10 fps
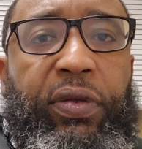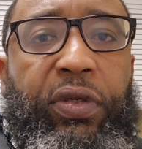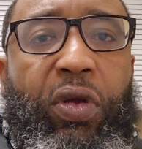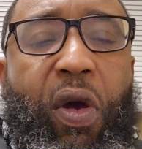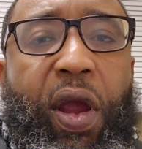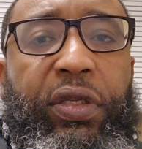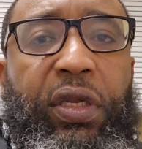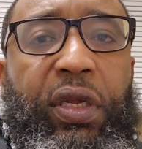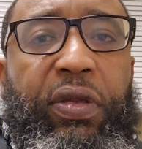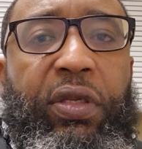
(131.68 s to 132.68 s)
scarred
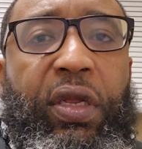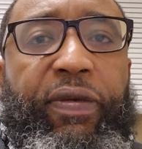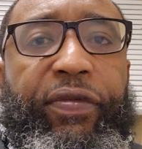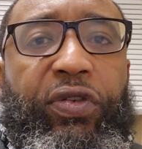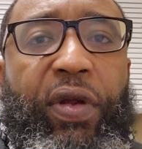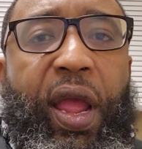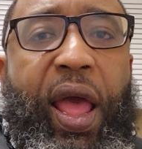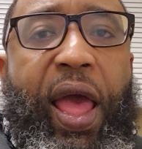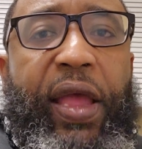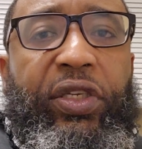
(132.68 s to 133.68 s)
the
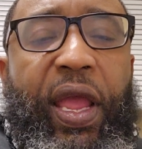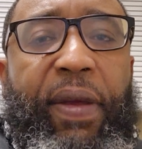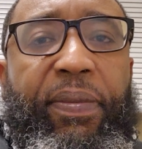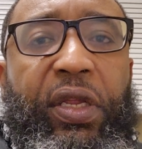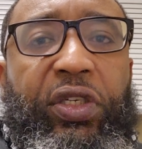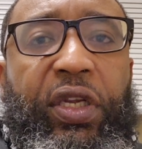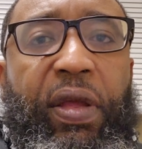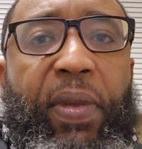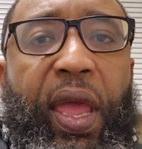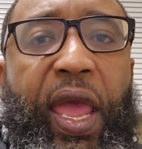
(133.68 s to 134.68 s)
Trenton High
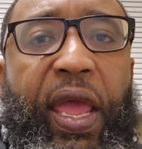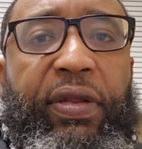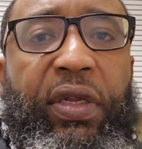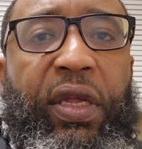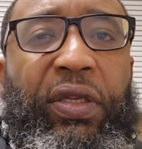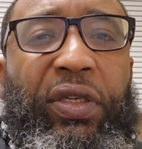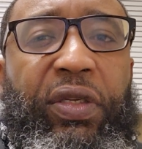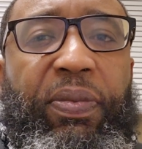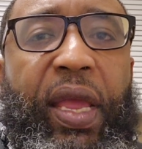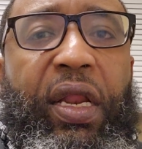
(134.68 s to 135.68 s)
Championship and
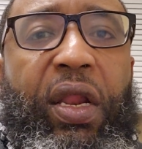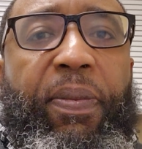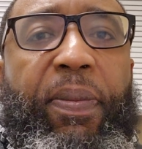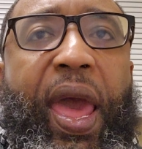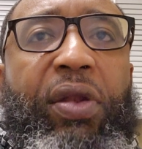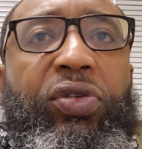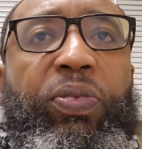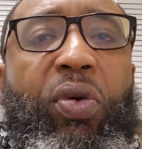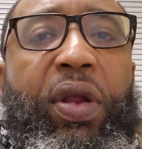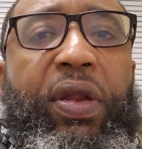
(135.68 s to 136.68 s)
just made it look bad on
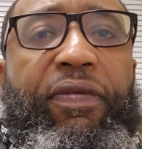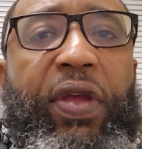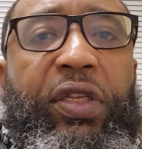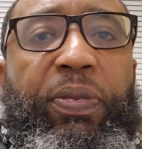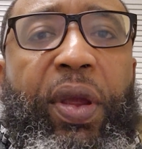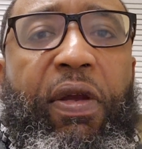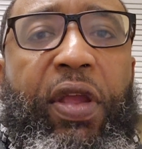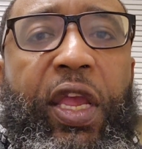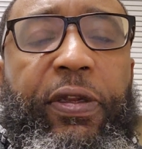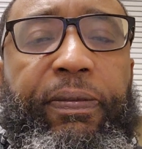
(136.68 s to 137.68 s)
sporting events,
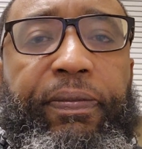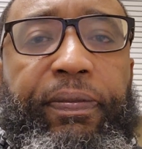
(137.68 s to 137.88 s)
period.